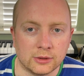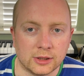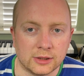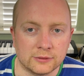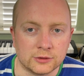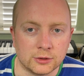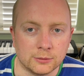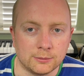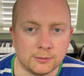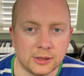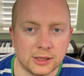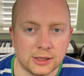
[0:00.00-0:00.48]

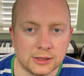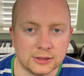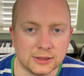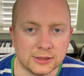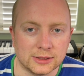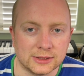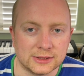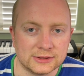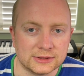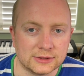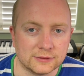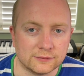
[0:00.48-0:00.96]
I've compiled a
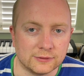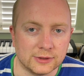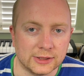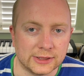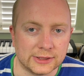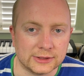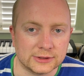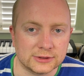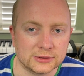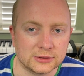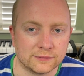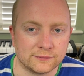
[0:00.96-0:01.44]
list of
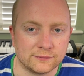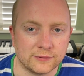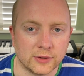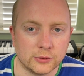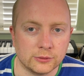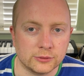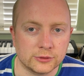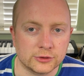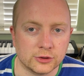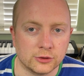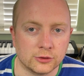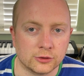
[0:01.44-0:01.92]
links to
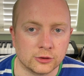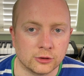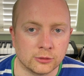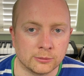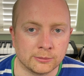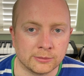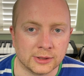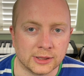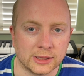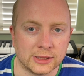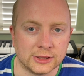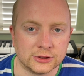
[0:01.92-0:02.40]
folk song
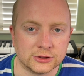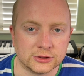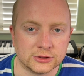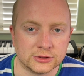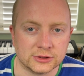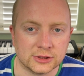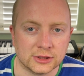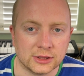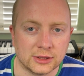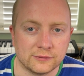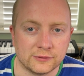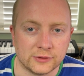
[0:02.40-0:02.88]

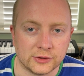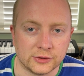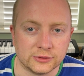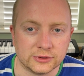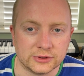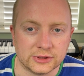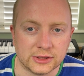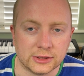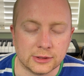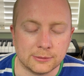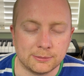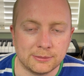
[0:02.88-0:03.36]
compilations I've
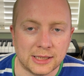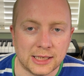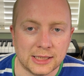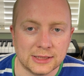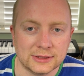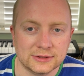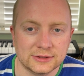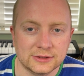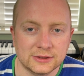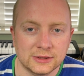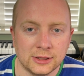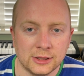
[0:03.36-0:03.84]
used in the
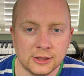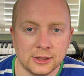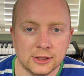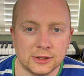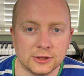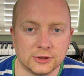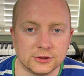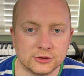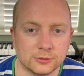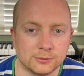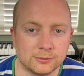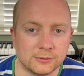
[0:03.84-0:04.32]
past
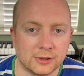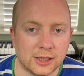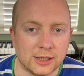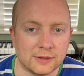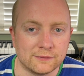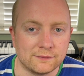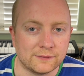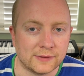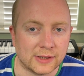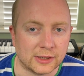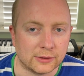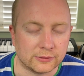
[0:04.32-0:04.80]
and some that
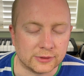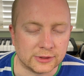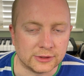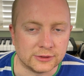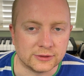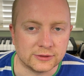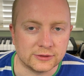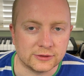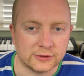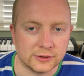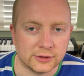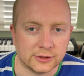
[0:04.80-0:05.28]
I've found in
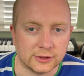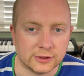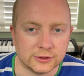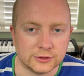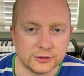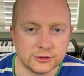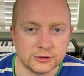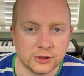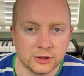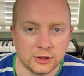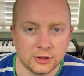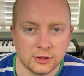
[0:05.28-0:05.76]

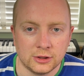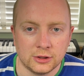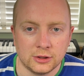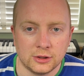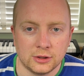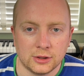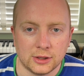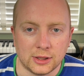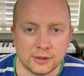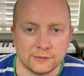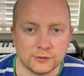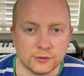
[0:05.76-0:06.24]
search.
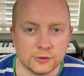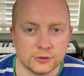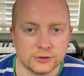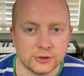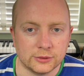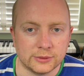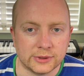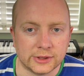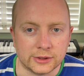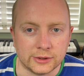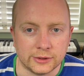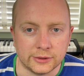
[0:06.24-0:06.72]
I've
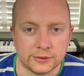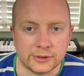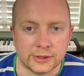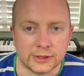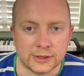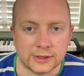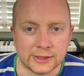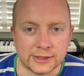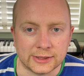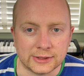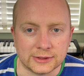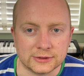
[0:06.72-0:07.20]
also included
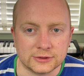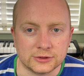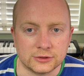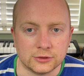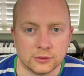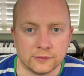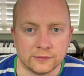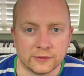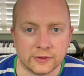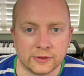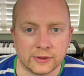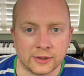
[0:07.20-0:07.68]
links
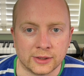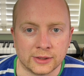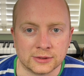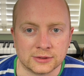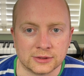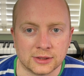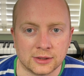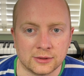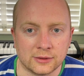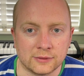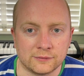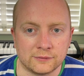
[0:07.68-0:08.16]
to other
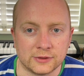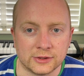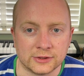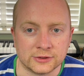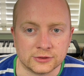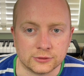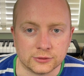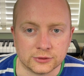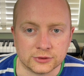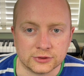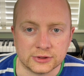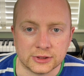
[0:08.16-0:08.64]
things I have
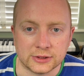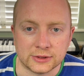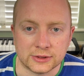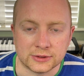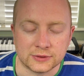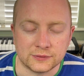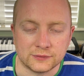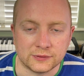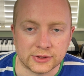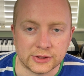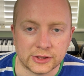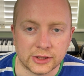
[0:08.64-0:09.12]
discussed in
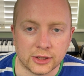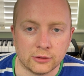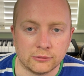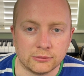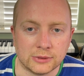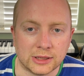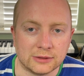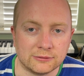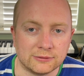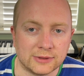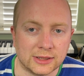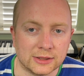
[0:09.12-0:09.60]
this video
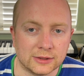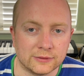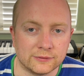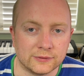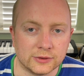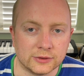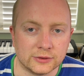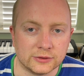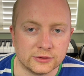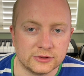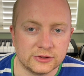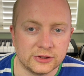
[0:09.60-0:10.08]
where
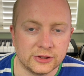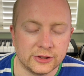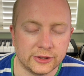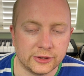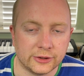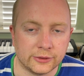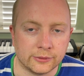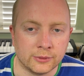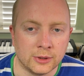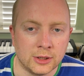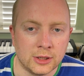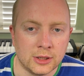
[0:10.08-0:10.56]
relevant
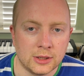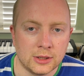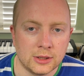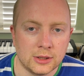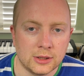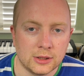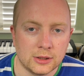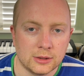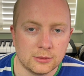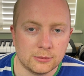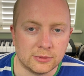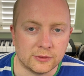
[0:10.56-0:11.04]
too.
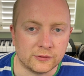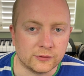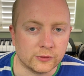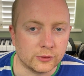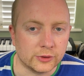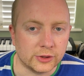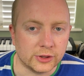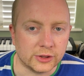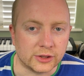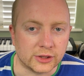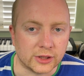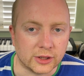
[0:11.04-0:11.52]

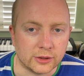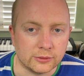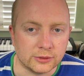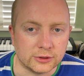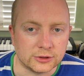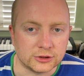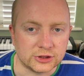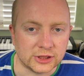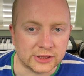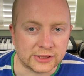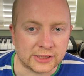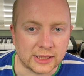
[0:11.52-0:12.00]
Before you go
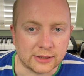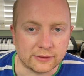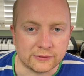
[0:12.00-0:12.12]
and check out